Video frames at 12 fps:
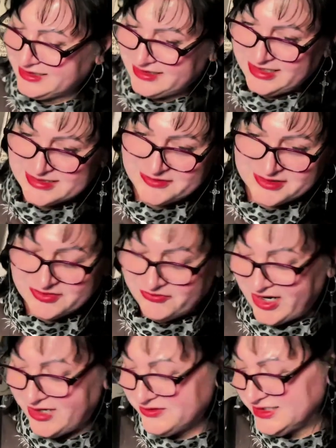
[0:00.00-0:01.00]
That's what
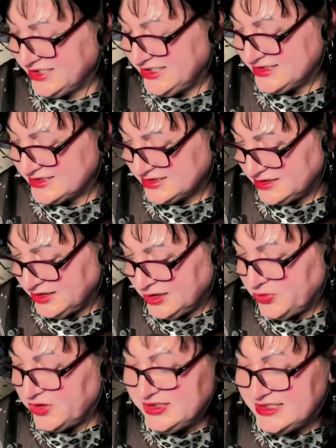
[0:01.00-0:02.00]
Rowling is. So.
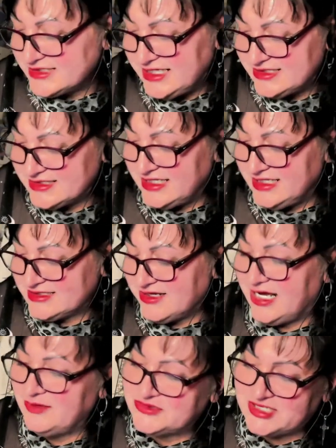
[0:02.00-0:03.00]
But it's
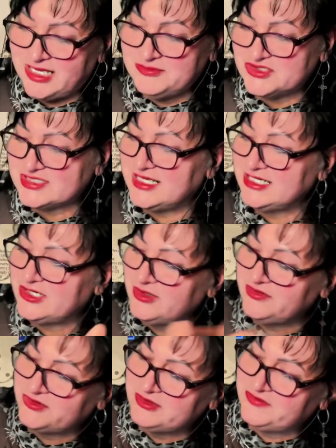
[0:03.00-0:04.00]
not. I'm just like
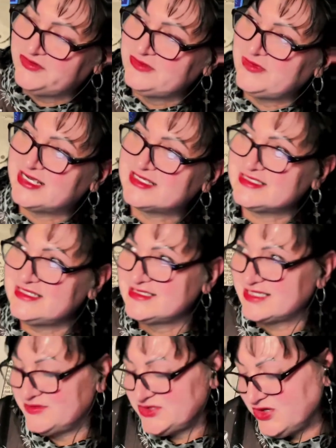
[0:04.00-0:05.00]
going through a few
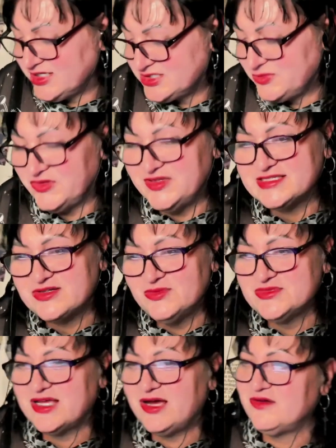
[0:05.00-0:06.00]
magazines. I'm talking to you, but this
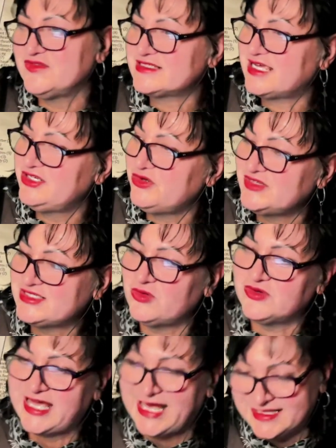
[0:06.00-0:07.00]
comes out of this kind. This whole
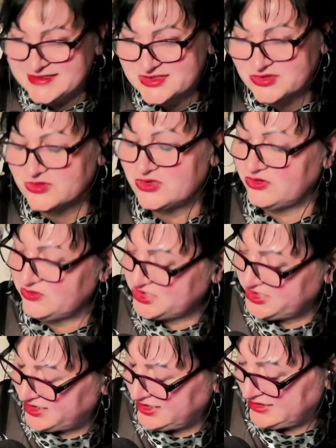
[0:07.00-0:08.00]
cancel
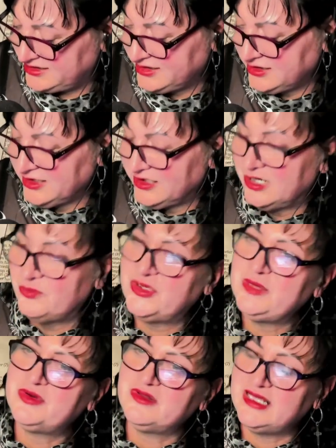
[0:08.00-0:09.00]
culture thing, and
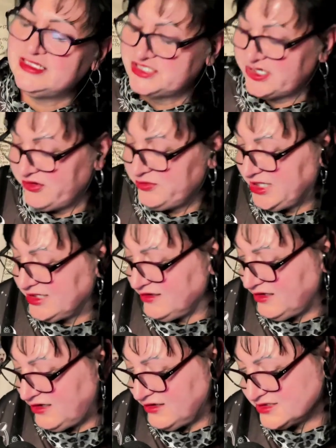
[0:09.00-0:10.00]
people like Jeremy
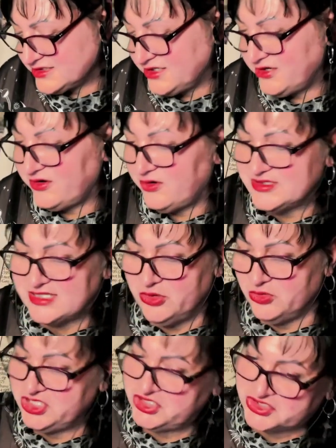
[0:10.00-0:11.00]
Clarkson are always like, "Oh,
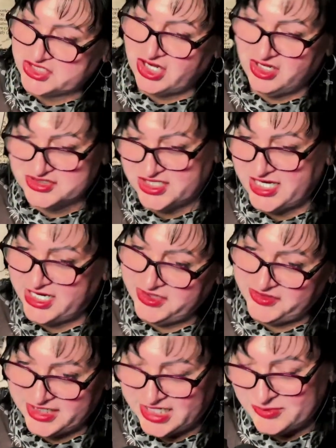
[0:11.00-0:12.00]
you just can't say
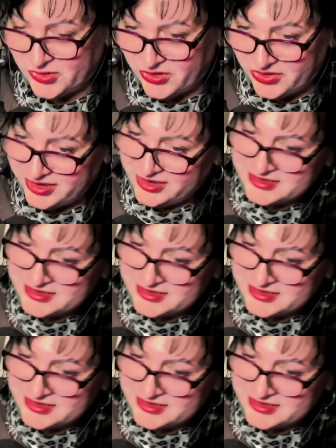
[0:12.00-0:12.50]
anything anymore."